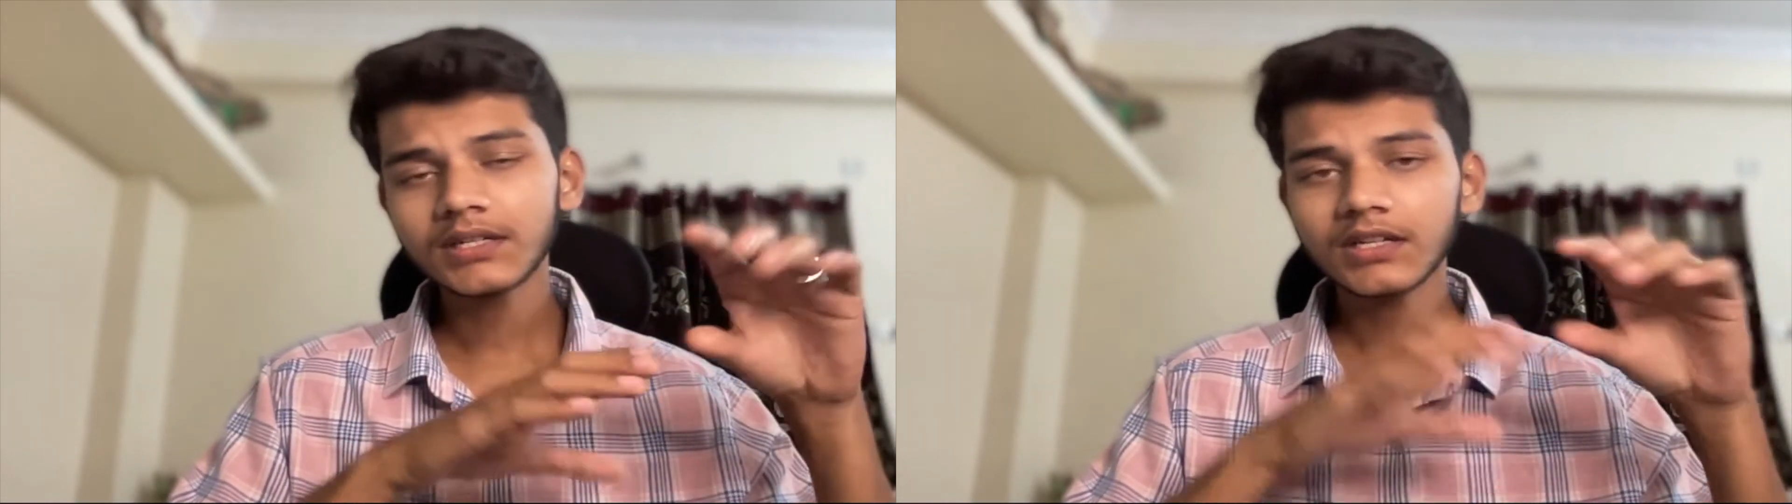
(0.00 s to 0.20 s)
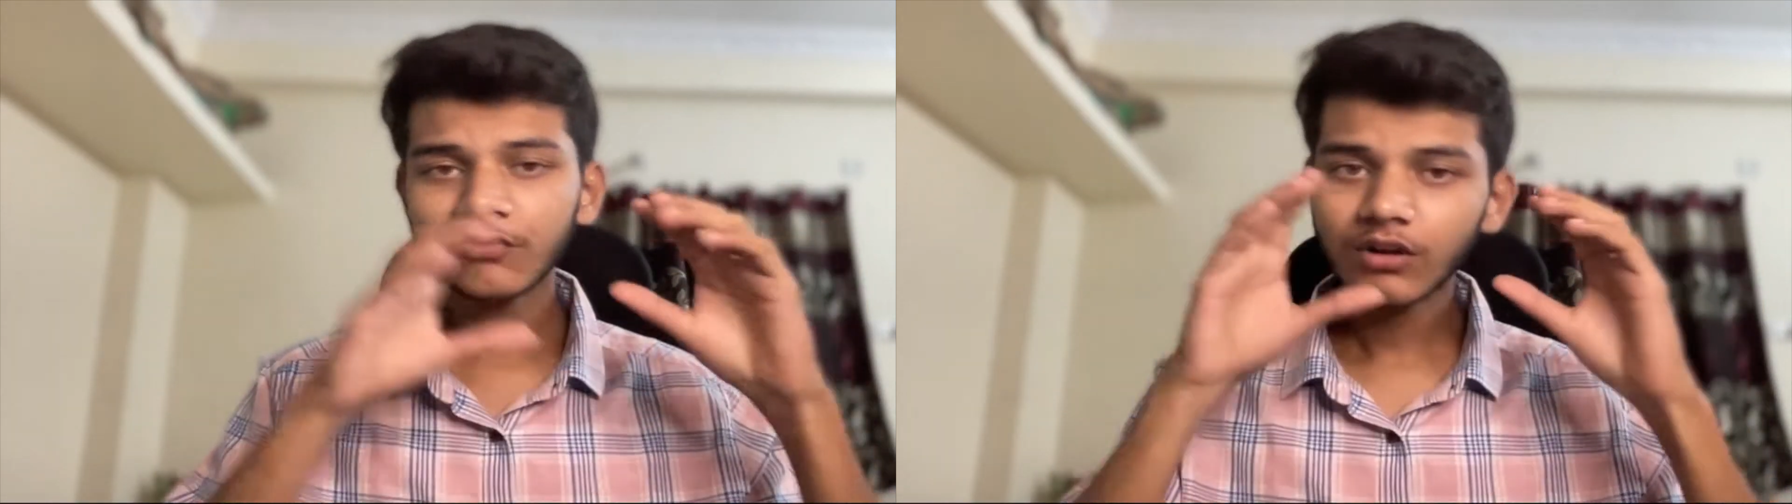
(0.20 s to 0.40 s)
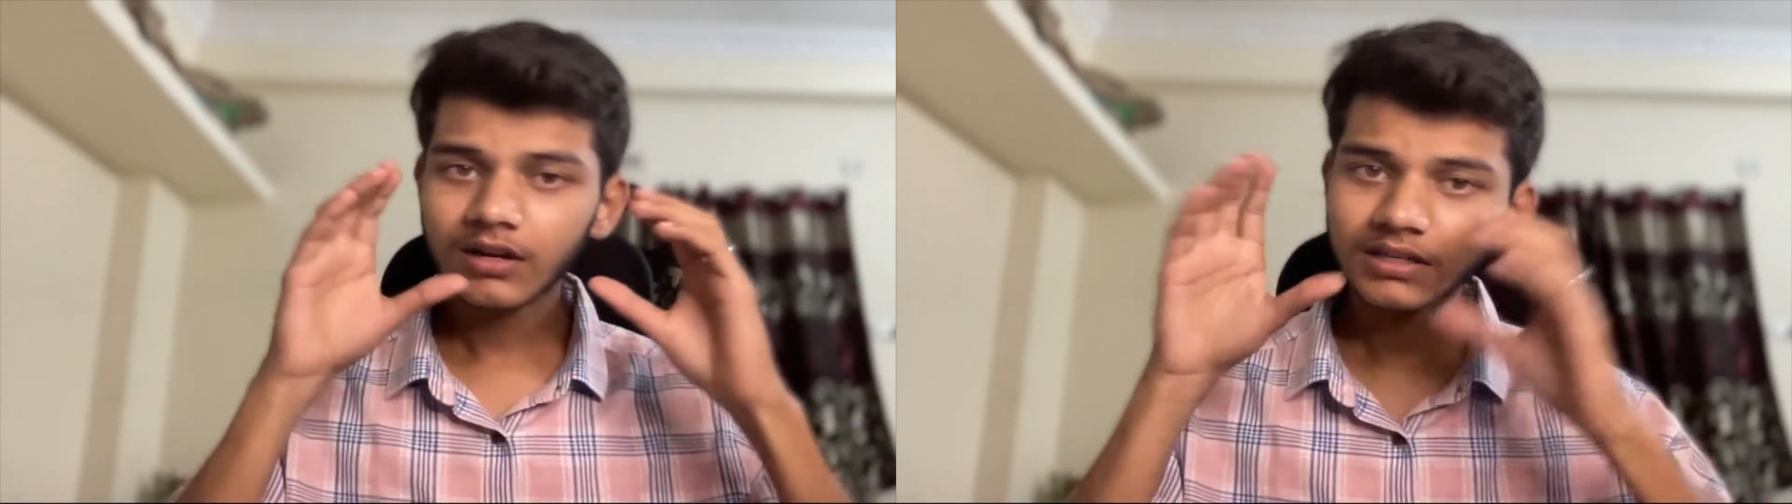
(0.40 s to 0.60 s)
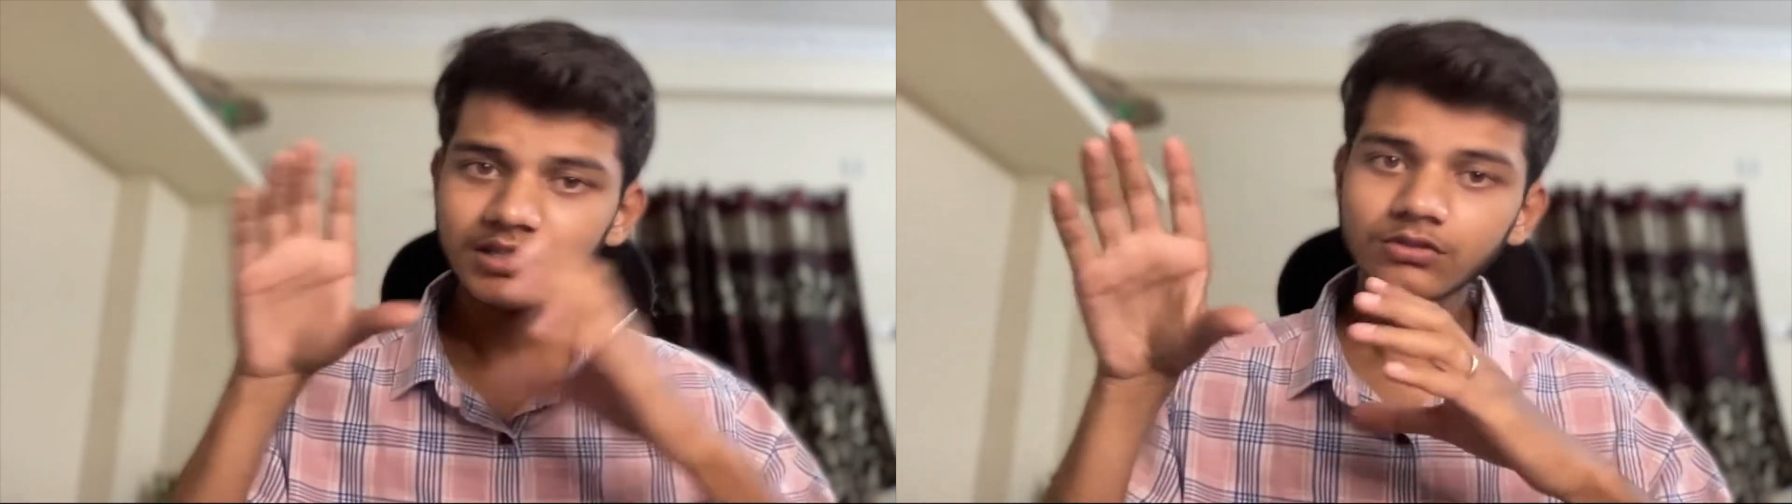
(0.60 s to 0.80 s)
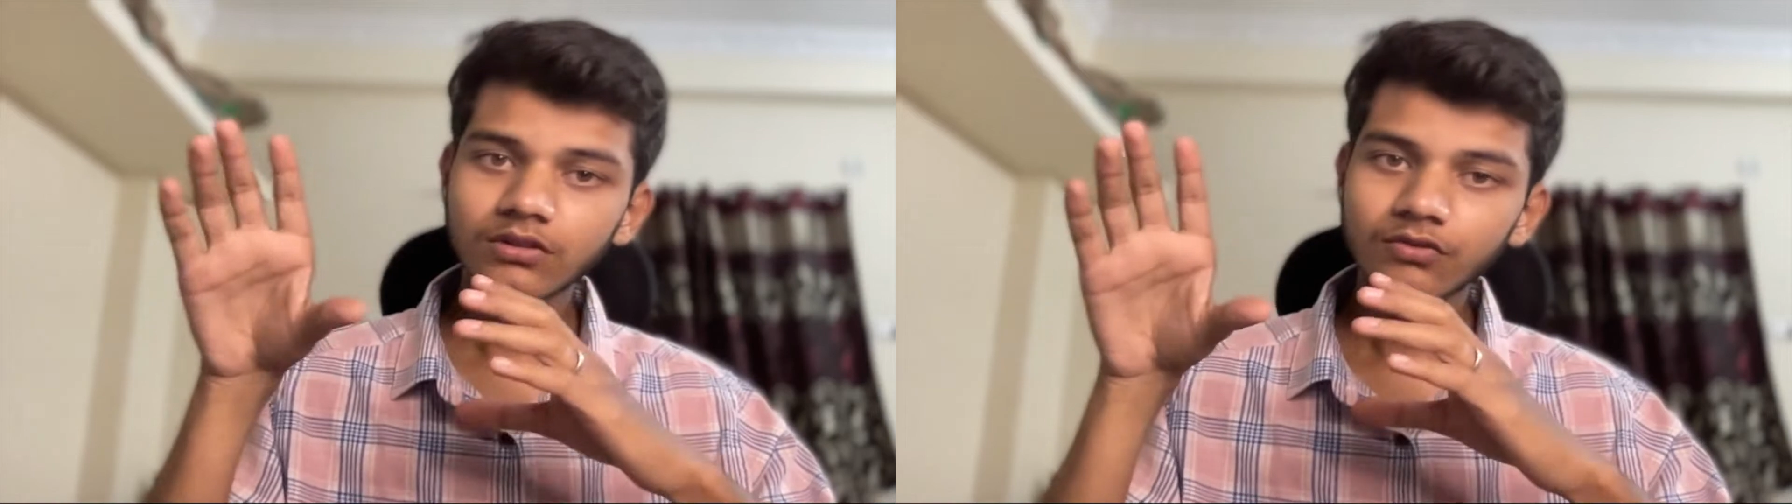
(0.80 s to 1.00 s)
If you are learning
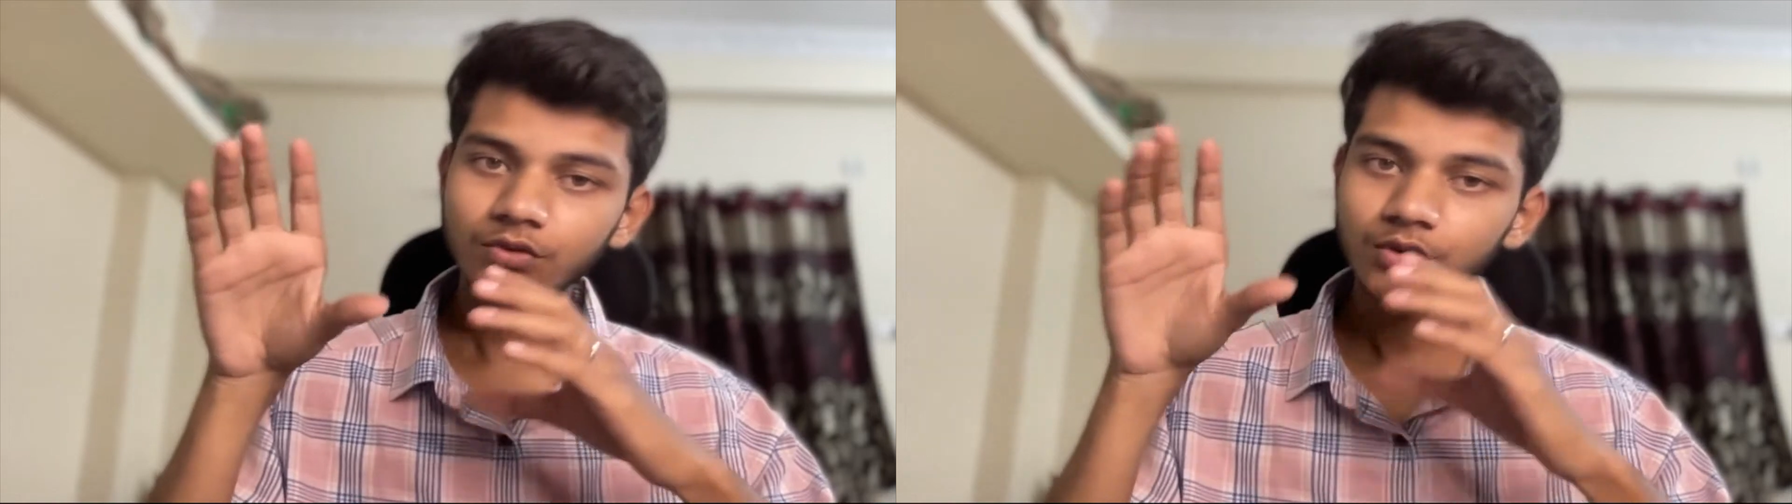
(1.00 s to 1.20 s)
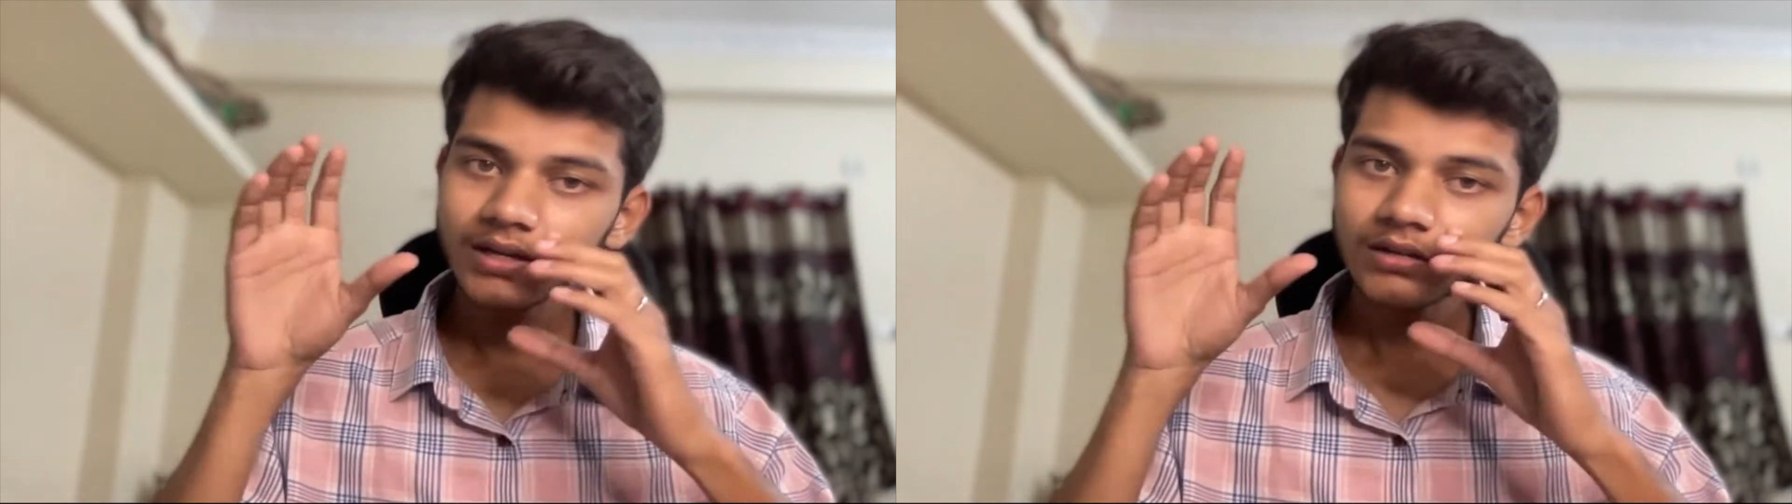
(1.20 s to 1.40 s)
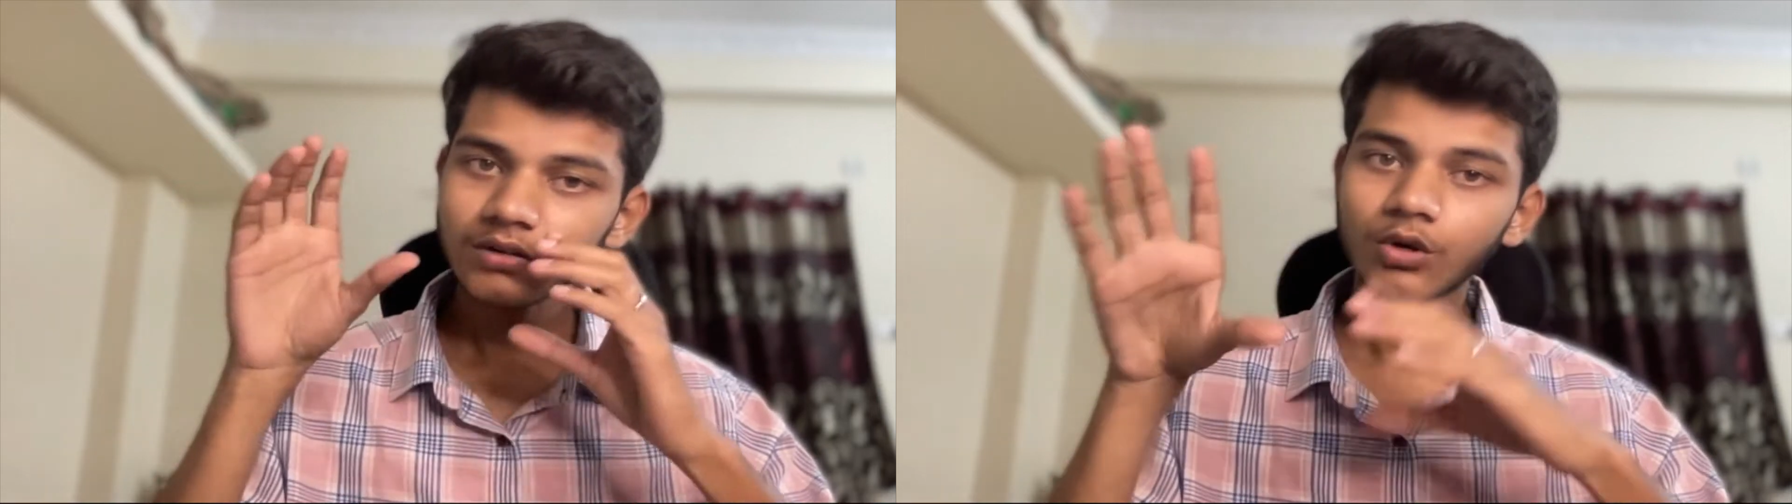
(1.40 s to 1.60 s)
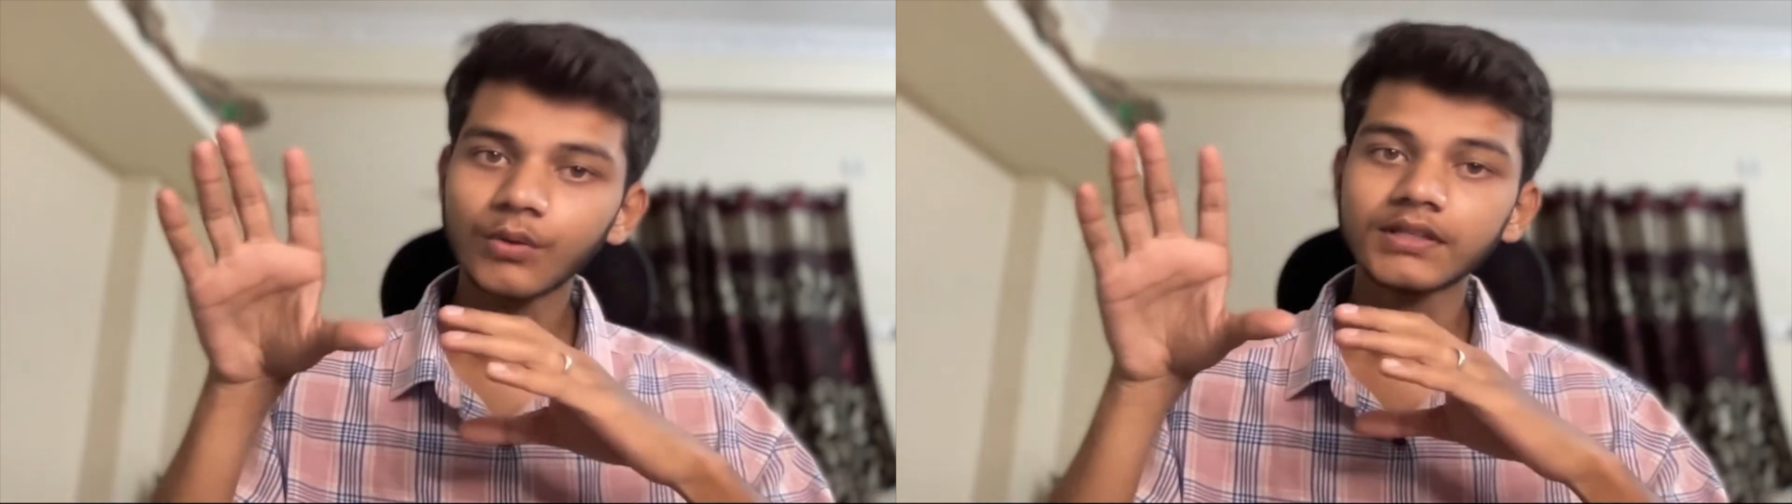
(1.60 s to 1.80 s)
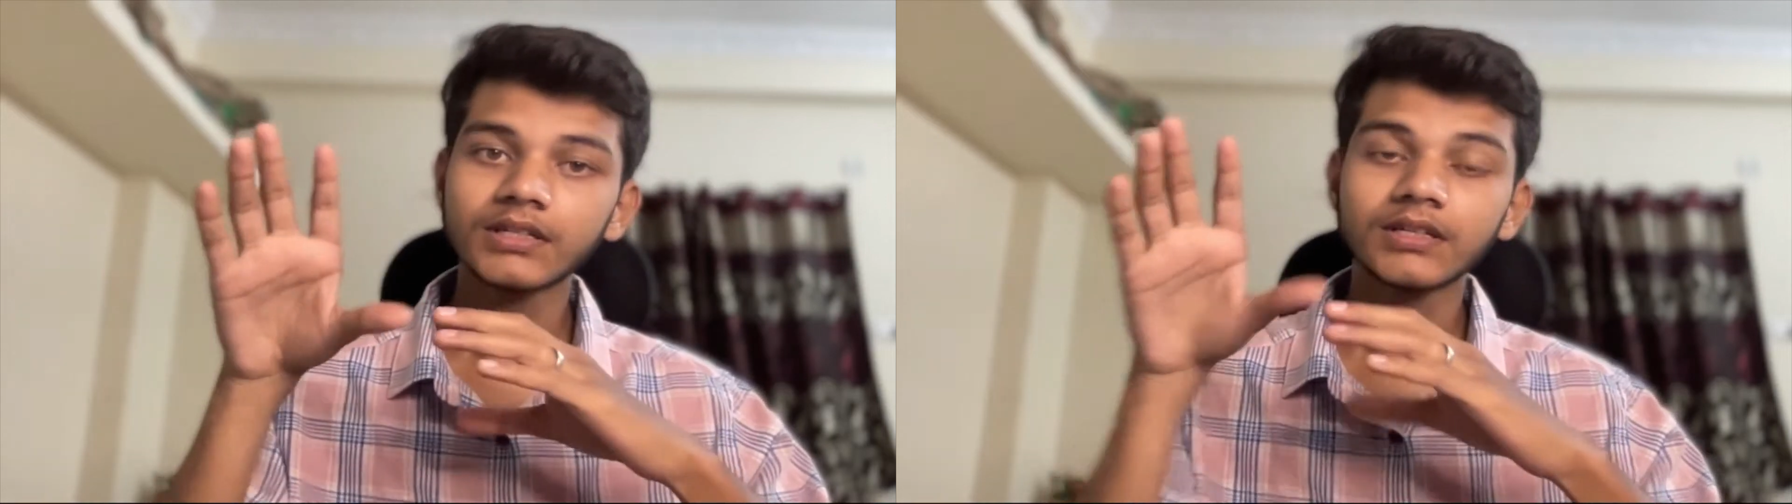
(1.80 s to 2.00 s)
SwiftUI, go with it.